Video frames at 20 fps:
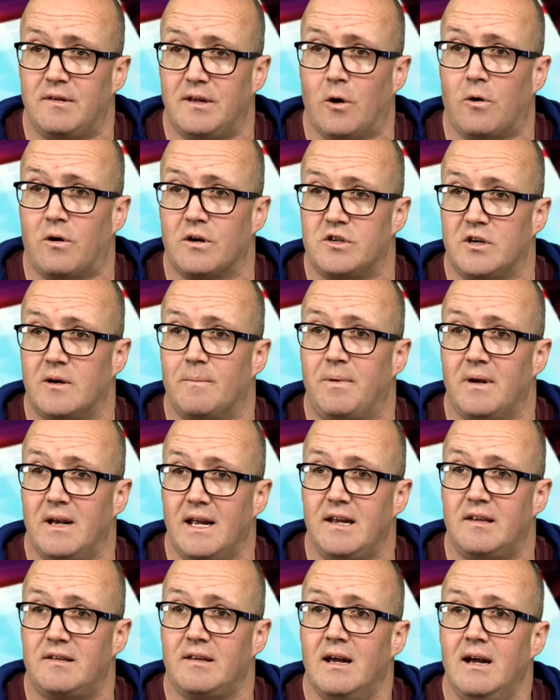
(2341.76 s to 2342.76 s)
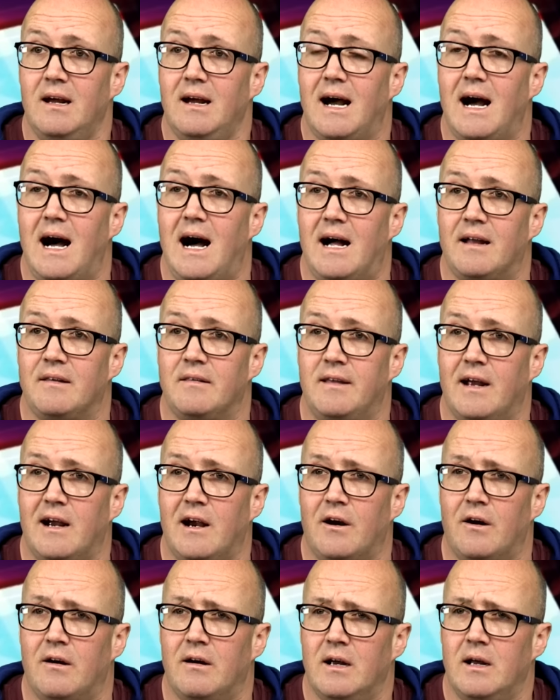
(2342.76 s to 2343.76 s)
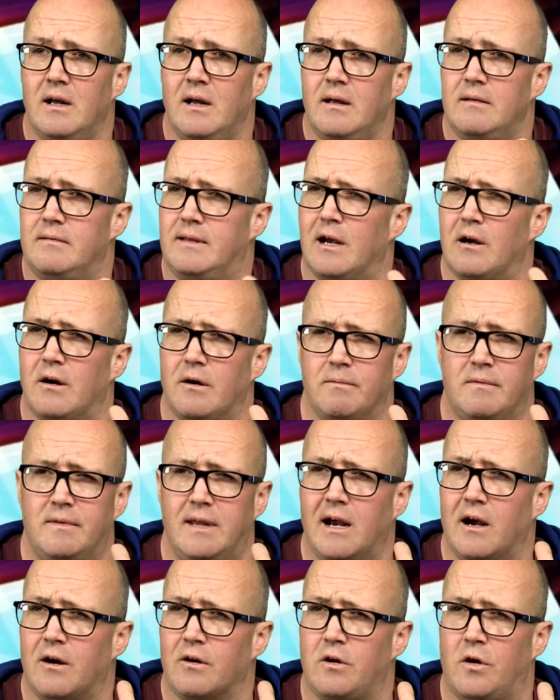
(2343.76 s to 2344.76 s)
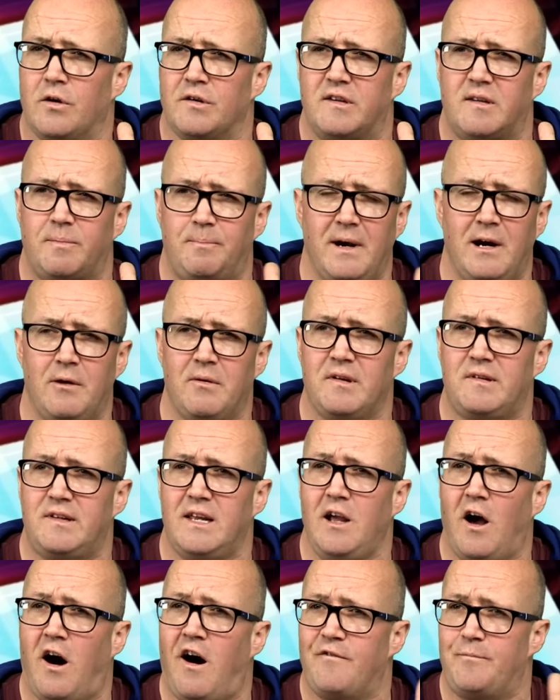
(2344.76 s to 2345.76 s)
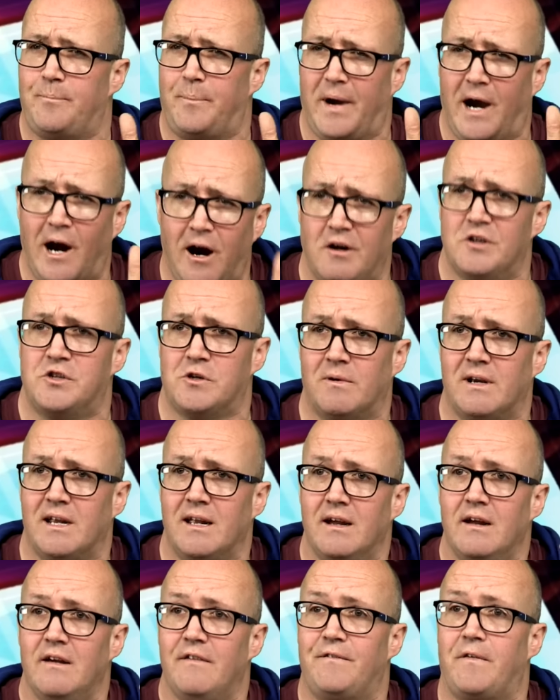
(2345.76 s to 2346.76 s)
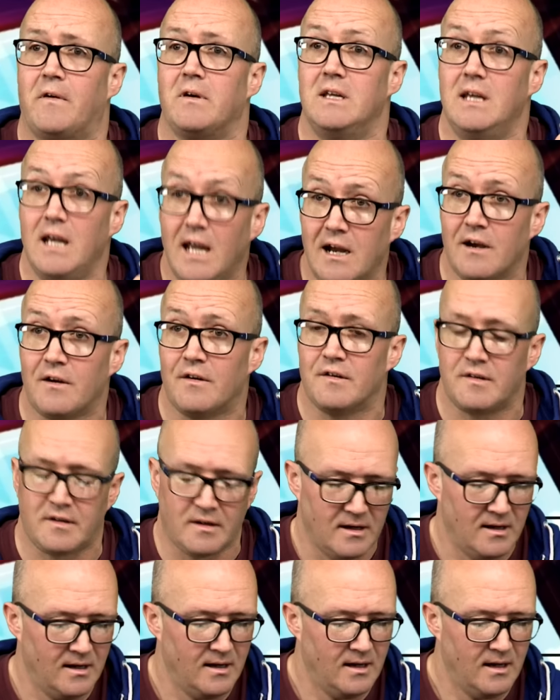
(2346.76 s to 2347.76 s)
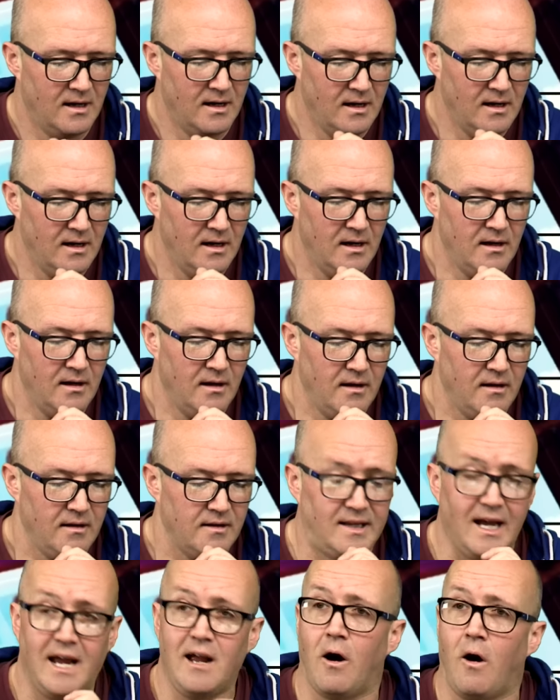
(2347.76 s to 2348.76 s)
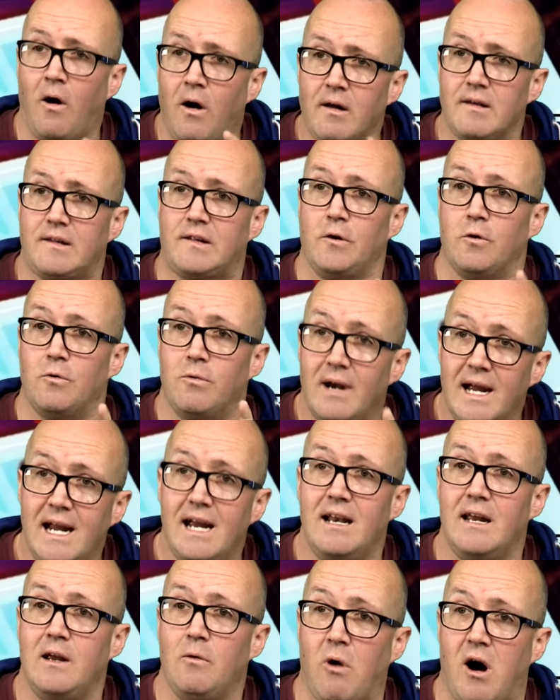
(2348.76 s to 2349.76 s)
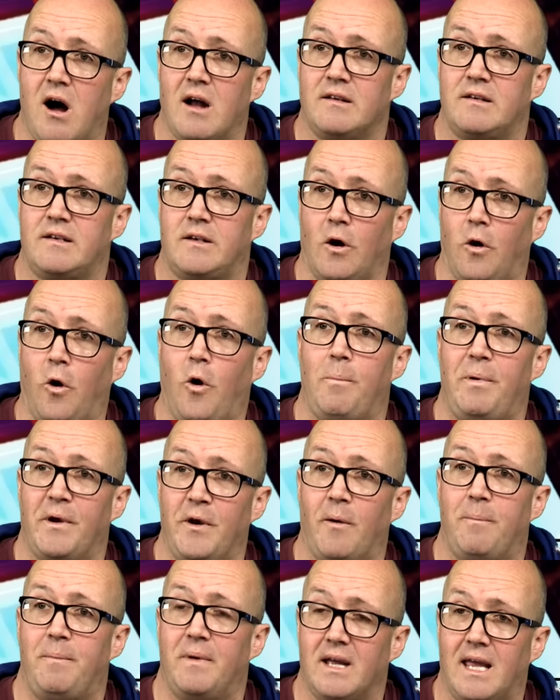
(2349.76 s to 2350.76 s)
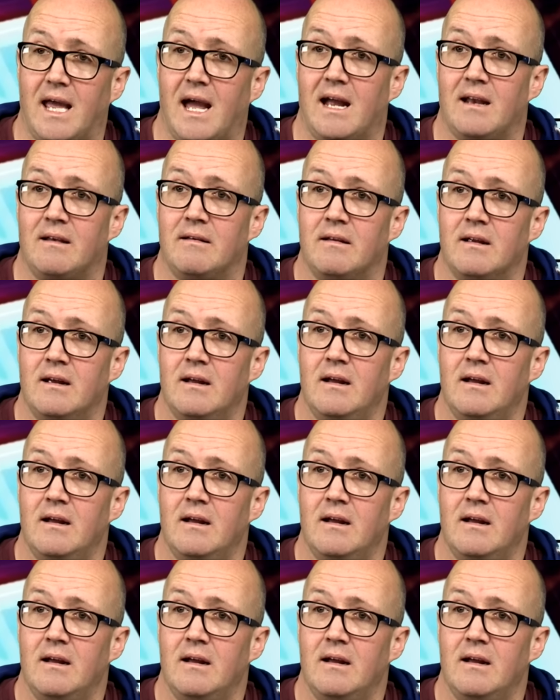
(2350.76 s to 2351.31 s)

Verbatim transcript: Yorkshire Police and their their their conspiracy of perjury for years, they also really want to open up again